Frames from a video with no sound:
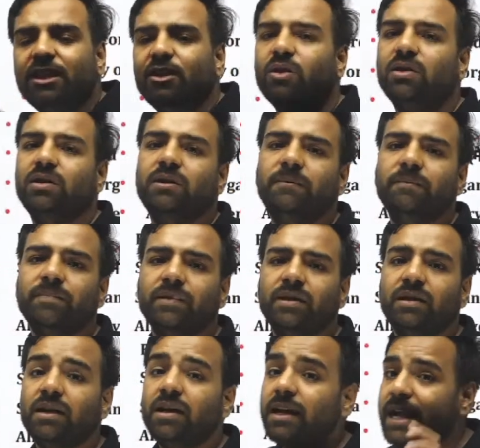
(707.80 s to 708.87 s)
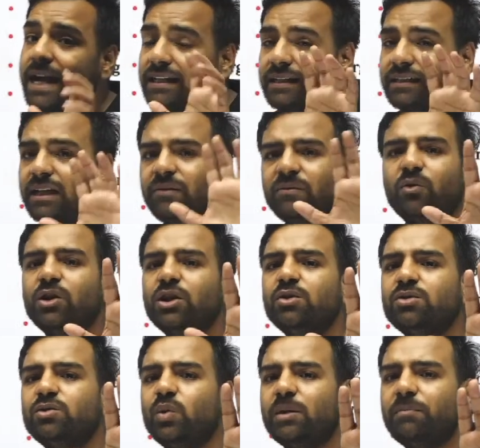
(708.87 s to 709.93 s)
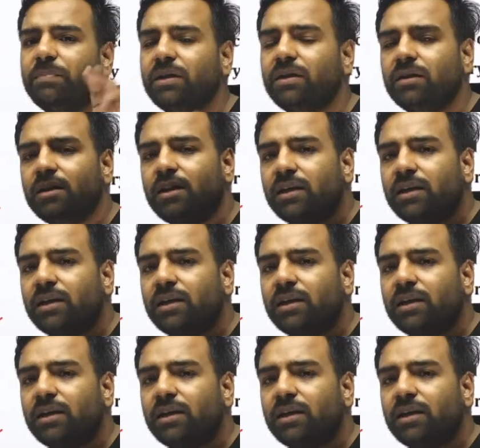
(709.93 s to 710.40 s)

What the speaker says: hot. At that time, what used to happen?